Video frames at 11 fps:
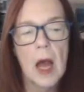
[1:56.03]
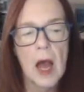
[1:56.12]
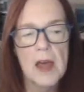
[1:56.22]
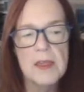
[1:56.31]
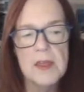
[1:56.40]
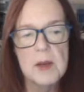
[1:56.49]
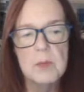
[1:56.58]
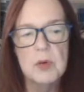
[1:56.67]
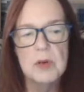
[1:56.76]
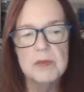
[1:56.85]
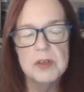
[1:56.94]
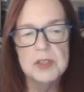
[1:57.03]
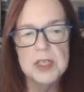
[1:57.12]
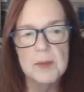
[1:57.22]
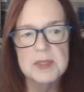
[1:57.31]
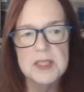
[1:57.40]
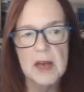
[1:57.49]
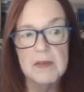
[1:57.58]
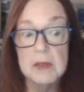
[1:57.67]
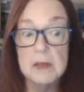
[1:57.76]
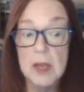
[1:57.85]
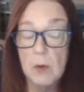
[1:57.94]
I then move to step
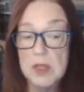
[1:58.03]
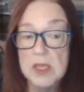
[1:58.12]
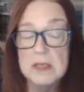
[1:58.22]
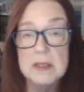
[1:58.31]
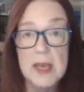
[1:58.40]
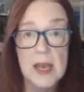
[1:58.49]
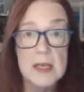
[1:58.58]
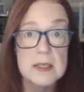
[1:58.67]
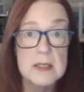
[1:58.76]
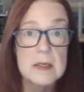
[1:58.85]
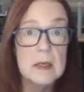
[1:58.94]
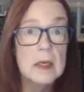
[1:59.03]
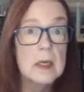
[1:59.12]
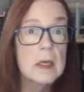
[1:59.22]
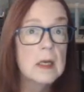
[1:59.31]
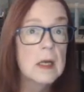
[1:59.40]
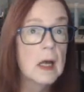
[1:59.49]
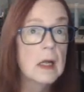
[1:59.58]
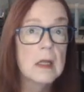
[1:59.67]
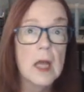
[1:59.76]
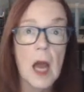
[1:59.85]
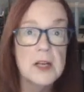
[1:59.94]
seven. Now in this case,
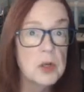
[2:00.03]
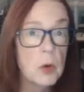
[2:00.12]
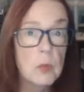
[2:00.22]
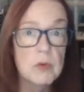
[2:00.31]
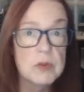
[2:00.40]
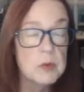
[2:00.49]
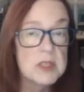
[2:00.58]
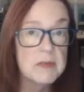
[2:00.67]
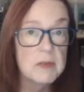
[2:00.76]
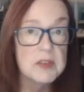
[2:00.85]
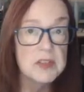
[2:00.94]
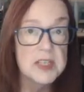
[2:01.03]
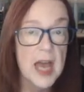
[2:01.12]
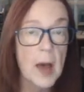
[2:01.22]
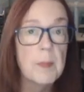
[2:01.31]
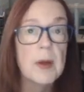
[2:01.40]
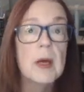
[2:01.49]
I don't move to a different step.